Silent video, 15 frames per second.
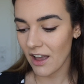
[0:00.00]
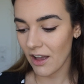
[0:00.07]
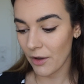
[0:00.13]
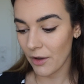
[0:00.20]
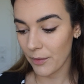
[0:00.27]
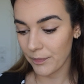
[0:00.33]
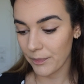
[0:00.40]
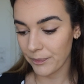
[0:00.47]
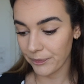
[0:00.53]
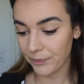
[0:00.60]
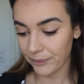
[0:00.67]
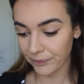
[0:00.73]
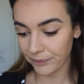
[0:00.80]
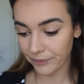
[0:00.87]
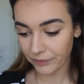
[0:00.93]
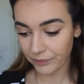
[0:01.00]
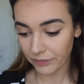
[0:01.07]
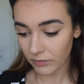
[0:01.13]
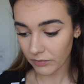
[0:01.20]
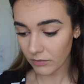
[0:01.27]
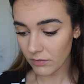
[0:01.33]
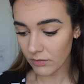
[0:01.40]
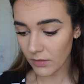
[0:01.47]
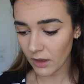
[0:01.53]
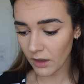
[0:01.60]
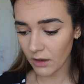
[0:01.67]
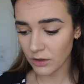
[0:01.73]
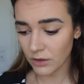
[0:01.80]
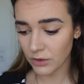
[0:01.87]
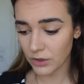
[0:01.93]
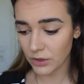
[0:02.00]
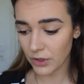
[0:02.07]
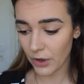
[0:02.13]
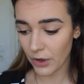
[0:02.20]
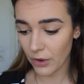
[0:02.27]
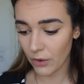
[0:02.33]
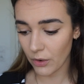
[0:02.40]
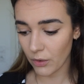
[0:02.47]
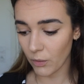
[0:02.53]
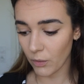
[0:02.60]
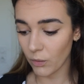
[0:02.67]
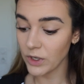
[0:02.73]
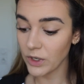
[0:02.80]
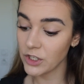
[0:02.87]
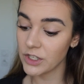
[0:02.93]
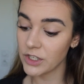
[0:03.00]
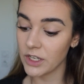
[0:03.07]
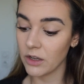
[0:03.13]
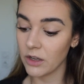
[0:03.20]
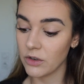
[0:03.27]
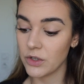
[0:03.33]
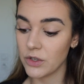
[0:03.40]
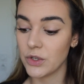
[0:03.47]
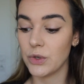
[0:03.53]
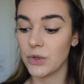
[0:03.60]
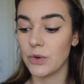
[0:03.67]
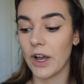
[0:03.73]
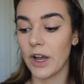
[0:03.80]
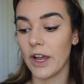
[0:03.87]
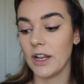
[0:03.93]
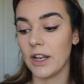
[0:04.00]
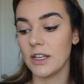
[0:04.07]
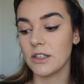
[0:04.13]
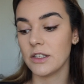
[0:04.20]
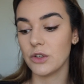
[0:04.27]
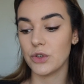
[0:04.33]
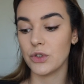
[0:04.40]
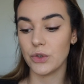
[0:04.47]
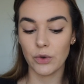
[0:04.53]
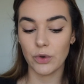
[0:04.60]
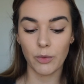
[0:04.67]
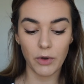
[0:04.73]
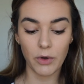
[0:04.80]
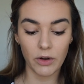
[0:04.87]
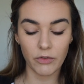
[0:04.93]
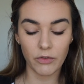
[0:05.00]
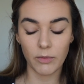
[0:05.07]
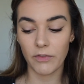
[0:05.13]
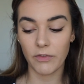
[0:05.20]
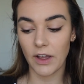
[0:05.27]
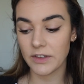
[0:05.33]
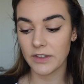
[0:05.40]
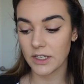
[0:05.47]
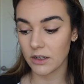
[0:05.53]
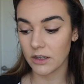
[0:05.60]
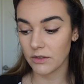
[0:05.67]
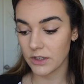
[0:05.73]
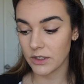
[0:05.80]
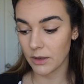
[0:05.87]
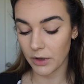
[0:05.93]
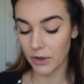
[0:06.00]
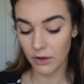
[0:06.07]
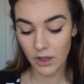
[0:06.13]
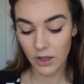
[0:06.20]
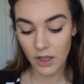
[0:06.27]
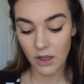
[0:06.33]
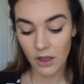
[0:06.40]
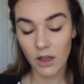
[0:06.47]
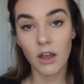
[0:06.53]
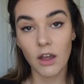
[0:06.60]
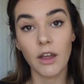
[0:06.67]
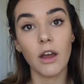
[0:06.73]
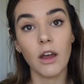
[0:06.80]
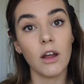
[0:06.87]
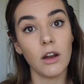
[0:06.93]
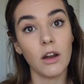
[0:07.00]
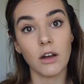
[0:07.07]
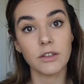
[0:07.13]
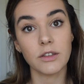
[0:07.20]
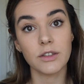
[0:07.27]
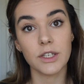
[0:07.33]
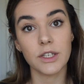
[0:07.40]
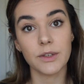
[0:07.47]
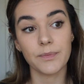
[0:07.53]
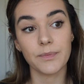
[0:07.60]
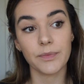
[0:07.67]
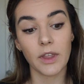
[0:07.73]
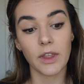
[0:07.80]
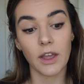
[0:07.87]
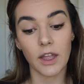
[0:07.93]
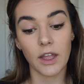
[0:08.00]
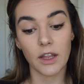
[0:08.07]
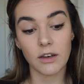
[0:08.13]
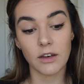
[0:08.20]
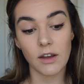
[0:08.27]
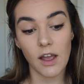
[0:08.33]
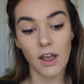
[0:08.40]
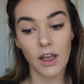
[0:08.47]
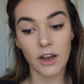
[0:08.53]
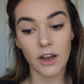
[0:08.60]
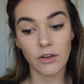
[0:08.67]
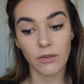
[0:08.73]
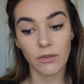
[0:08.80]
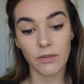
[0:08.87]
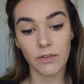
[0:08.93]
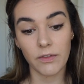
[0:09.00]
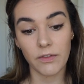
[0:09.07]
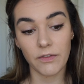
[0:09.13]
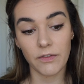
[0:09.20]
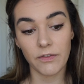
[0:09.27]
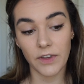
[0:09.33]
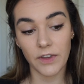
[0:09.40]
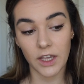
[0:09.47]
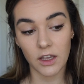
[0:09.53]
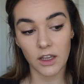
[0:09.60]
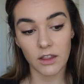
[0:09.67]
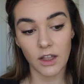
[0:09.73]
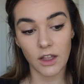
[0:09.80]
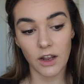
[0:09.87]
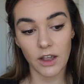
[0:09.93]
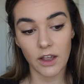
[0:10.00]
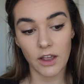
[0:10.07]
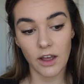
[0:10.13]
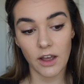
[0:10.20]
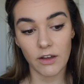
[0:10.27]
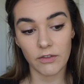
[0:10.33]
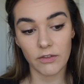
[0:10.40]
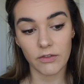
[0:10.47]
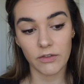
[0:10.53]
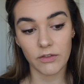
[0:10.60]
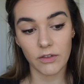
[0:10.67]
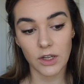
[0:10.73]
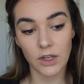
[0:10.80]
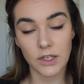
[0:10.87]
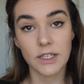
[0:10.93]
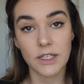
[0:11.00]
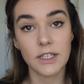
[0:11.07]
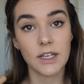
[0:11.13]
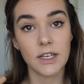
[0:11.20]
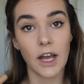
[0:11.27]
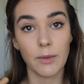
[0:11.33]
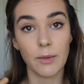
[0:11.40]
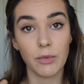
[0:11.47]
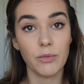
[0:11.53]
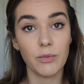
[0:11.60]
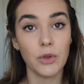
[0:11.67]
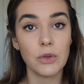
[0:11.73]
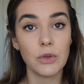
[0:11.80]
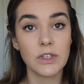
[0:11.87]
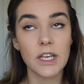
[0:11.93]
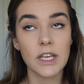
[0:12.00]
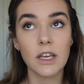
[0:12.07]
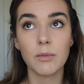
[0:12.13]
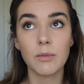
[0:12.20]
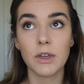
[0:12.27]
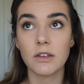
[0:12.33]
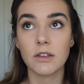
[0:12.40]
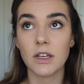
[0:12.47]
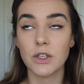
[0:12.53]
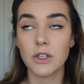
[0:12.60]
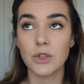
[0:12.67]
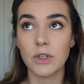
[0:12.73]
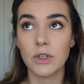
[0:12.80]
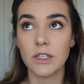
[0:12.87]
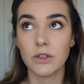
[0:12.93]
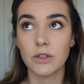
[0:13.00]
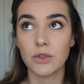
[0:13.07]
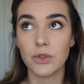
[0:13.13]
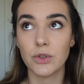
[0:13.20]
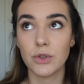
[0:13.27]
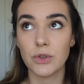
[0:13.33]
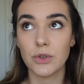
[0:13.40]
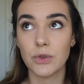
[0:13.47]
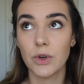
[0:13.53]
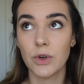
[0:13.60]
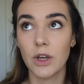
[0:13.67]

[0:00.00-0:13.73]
um, so which singers do I listen to apart from Five Seconds of Summer? A lot. And I don't think that I have a type of music because I do listen to